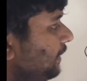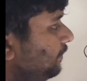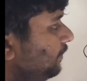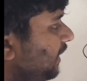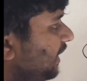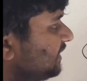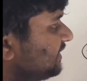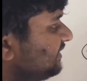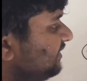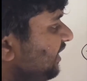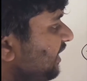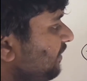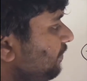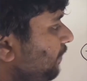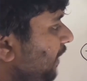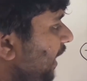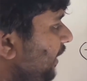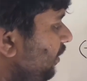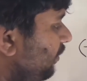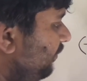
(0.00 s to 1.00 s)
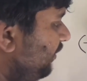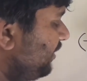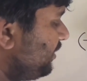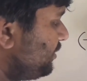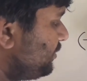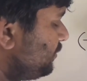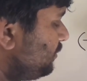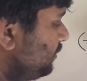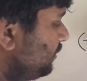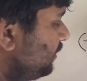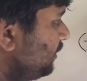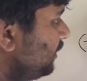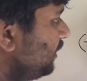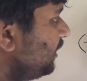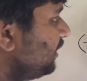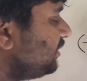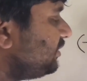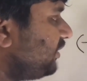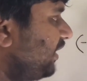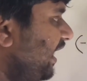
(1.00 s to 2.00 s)
plus 3 pi over 2,
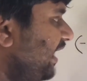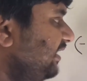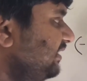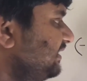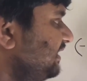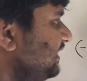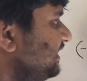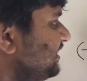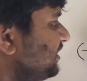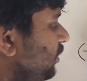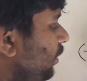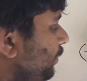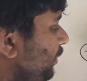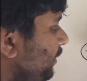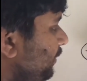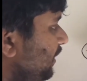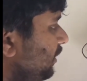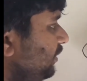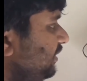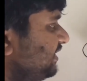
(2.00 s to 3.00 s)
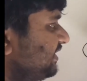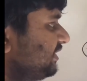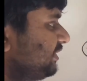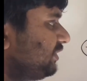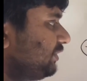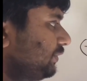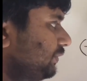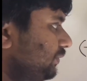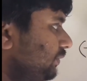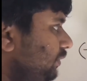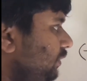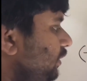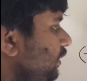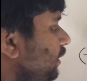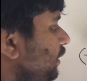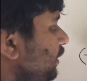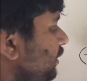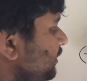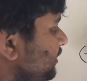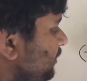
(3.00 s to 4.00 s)
so here is least common value is 2,
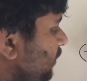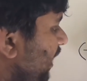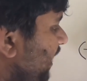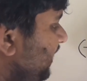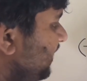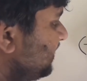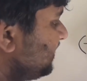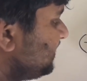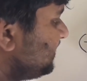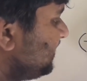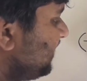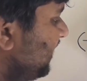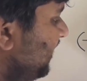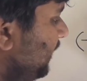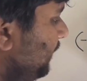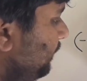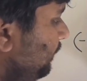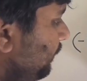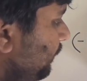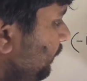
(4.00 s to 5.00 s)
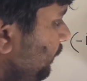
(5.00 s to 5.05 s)
so I can say